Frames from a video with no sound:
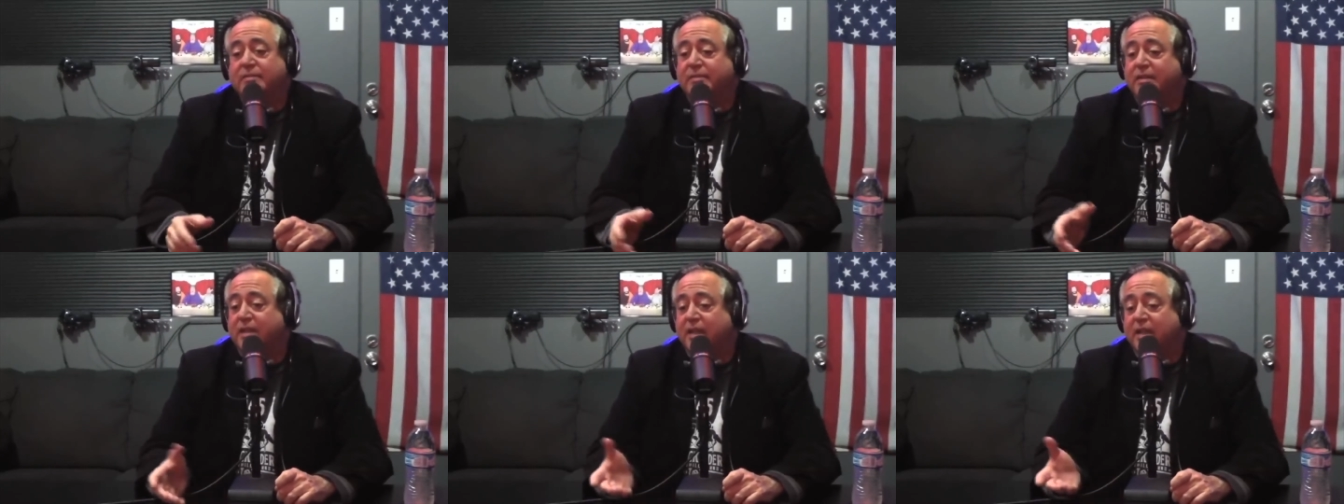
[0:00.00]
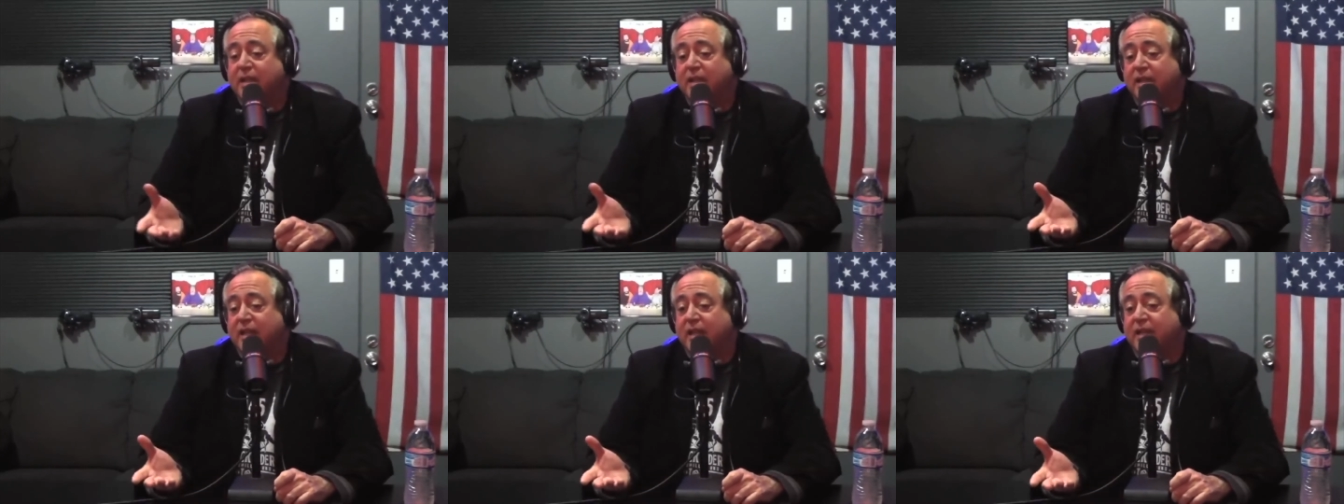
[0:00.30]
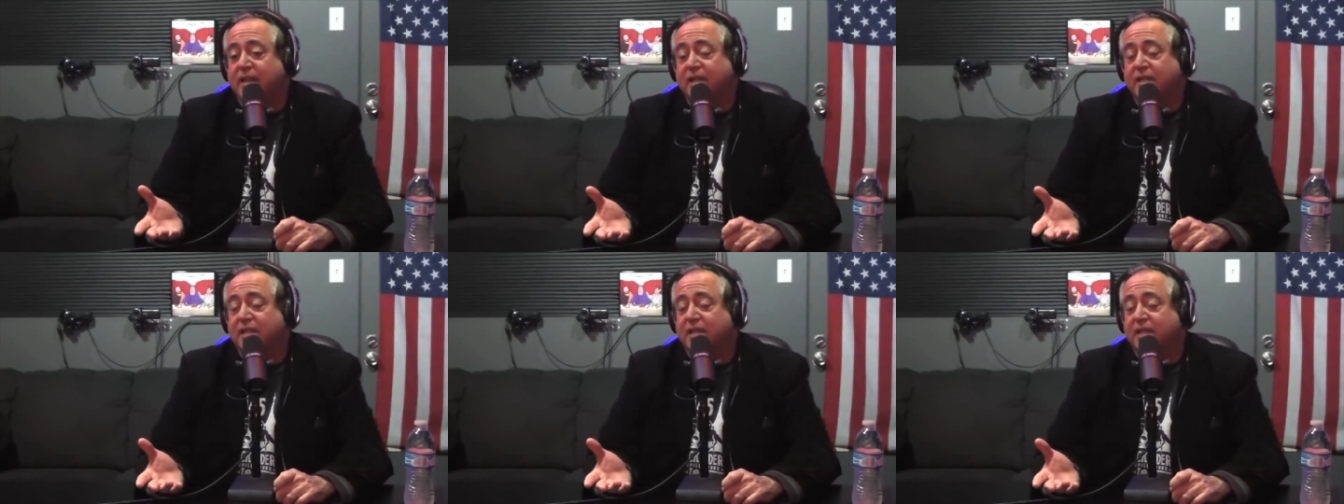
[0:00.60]
uh,
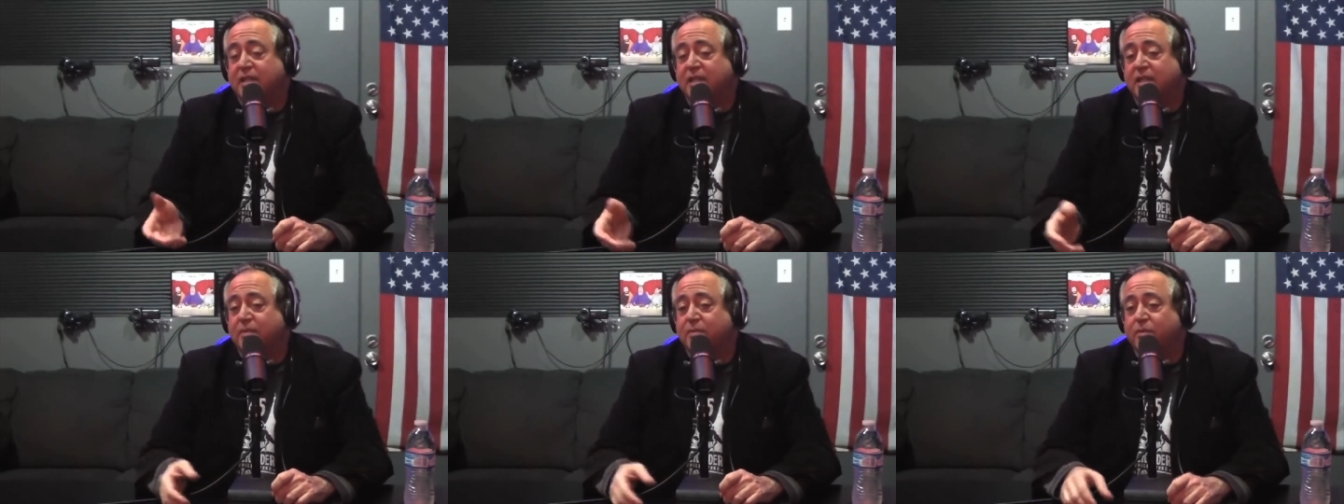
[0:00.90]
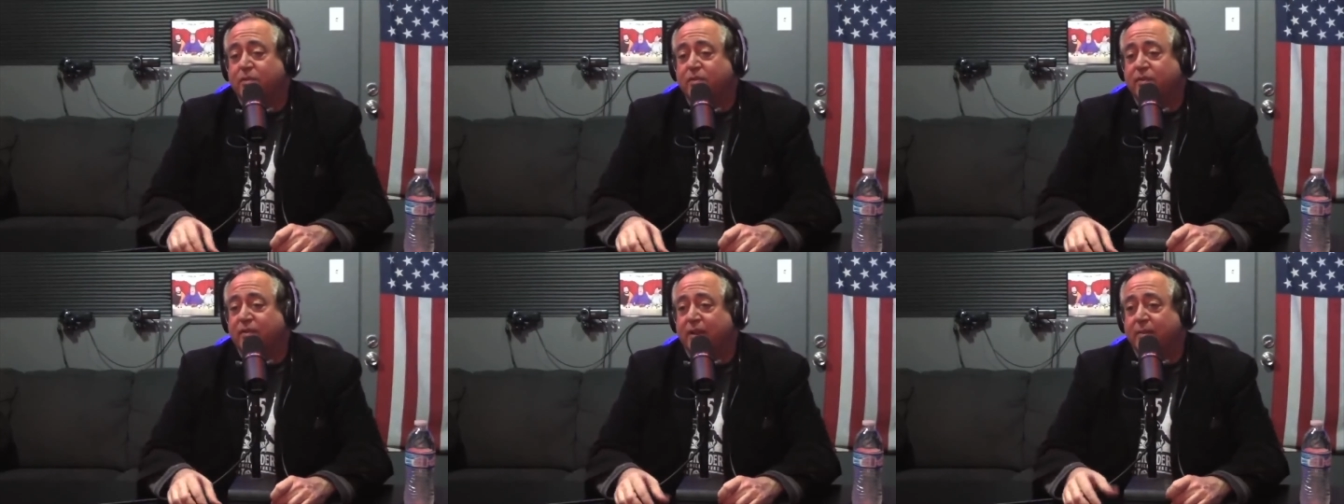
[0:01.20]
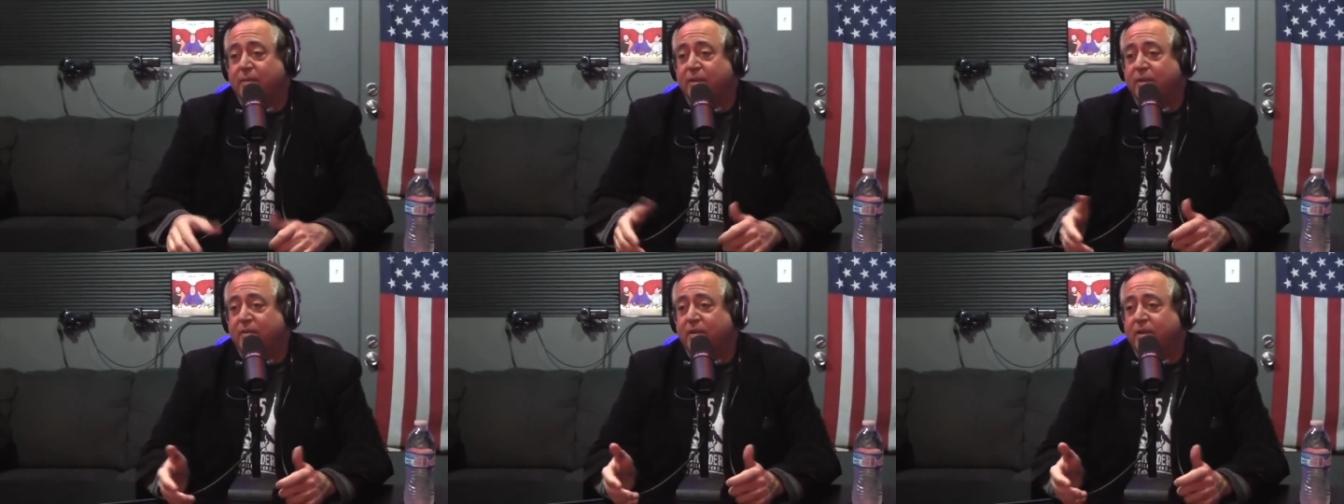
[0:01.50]
like he says in the movie,
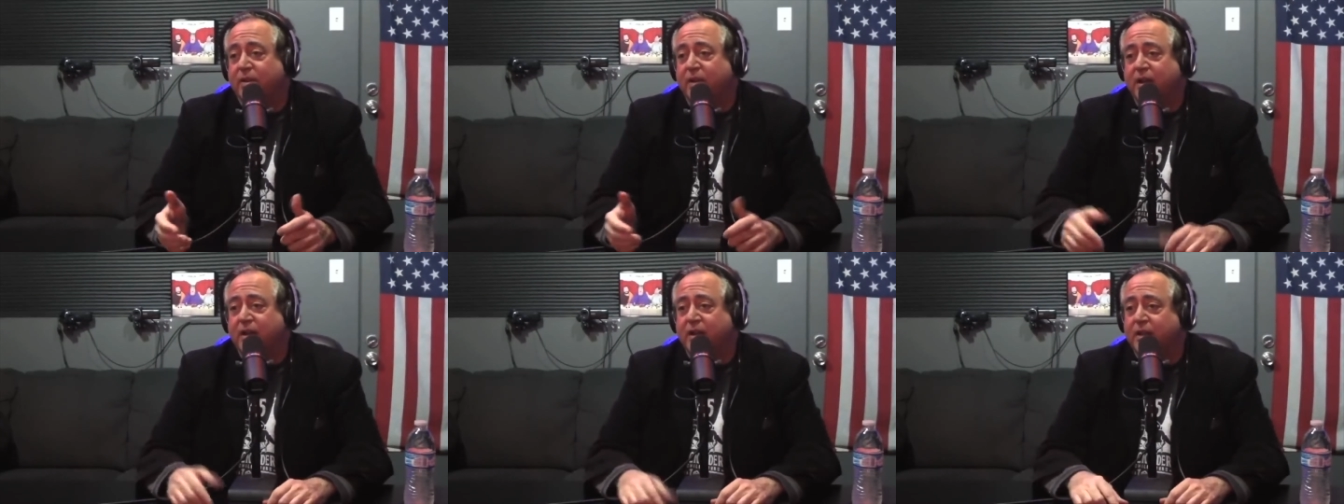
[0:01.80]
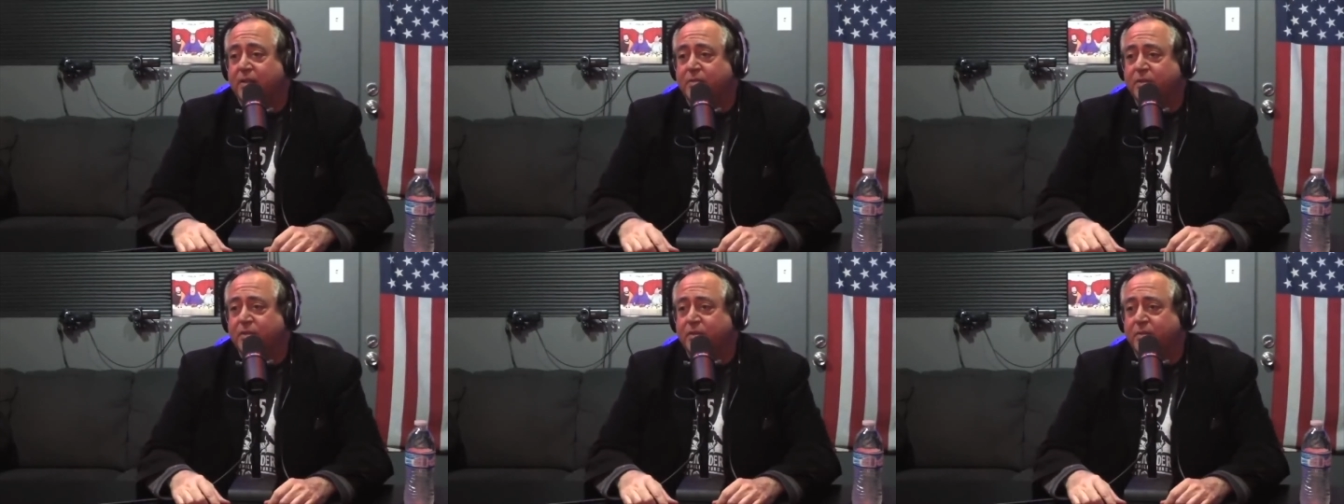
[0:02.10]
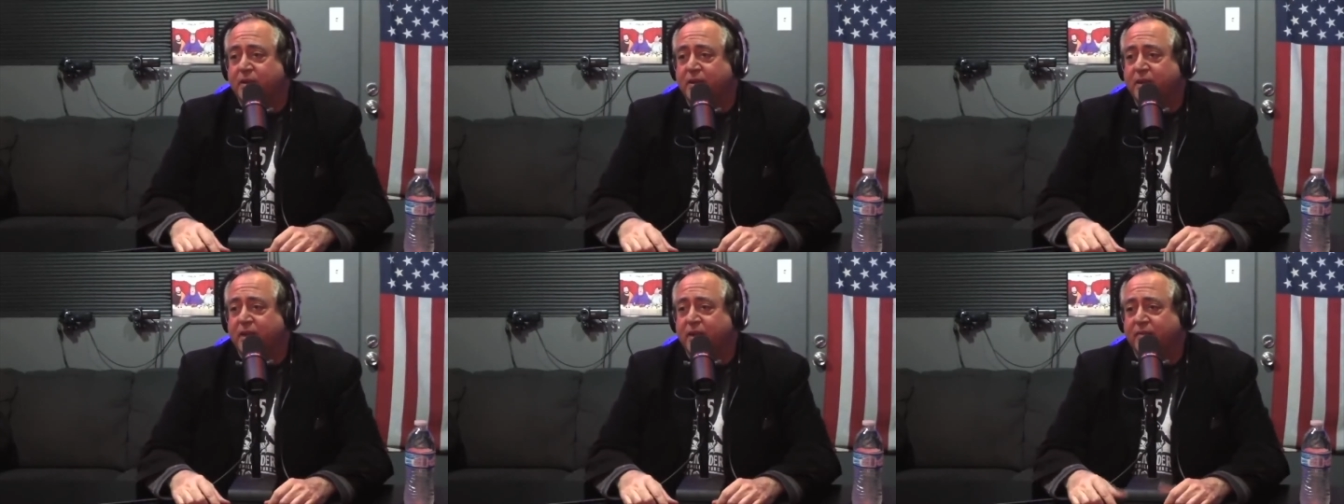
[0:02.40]
I've been around nightclubs all
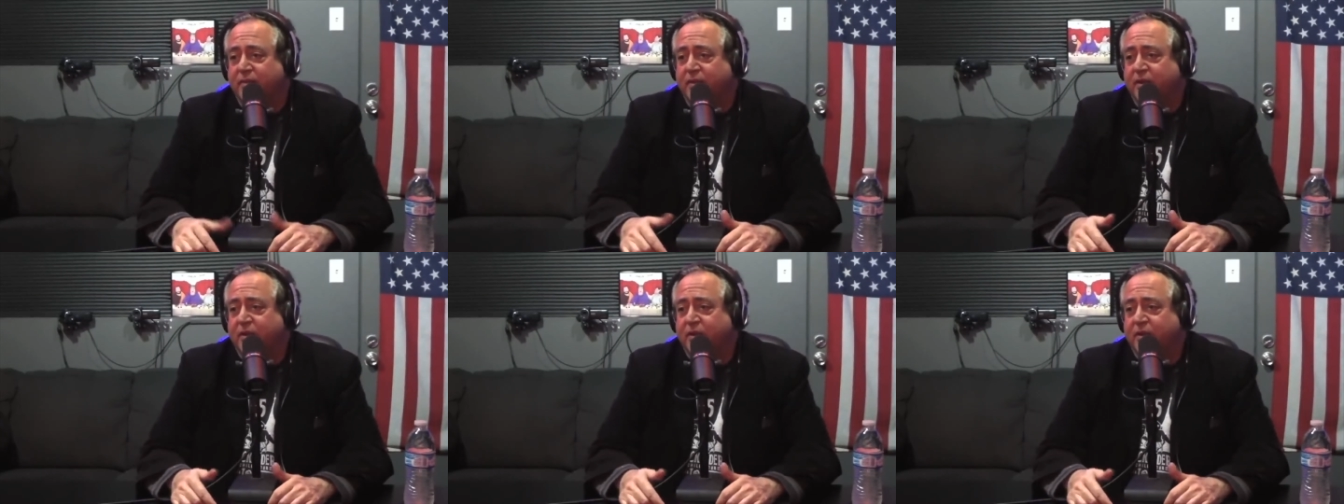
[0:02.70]
my life.